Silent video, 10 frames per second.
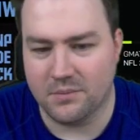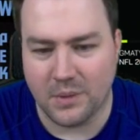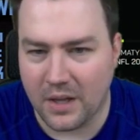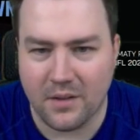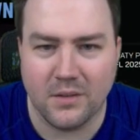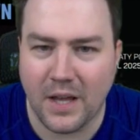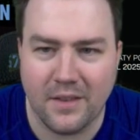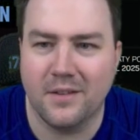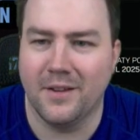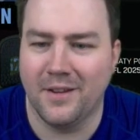like
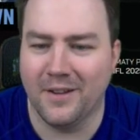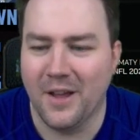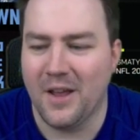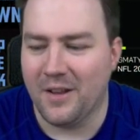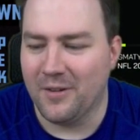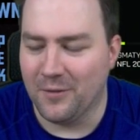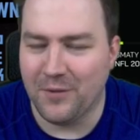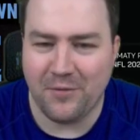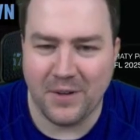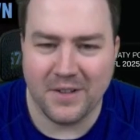late
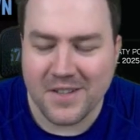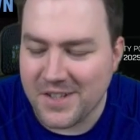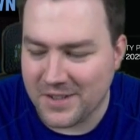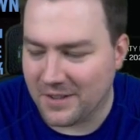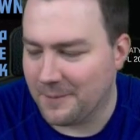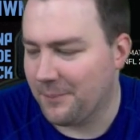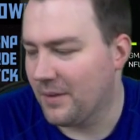within the season.